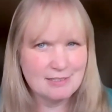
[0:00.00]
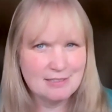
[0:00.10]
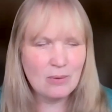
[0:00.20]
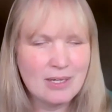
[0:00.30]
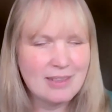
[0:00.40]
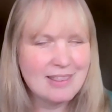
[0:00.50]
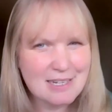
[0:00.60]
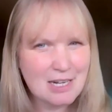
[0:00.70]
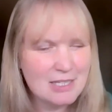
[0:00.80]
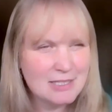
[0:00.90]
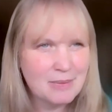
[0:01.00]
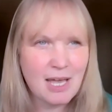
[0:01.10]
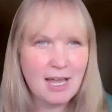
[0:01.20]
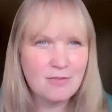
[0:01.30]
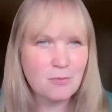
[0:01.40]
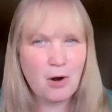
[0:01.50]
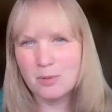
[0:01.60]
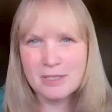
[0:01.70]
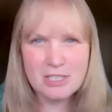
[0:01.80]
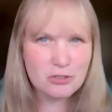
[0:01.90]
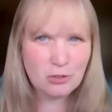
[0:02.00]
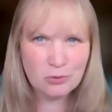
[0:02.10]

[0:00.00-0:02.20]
So this is a concept that I probably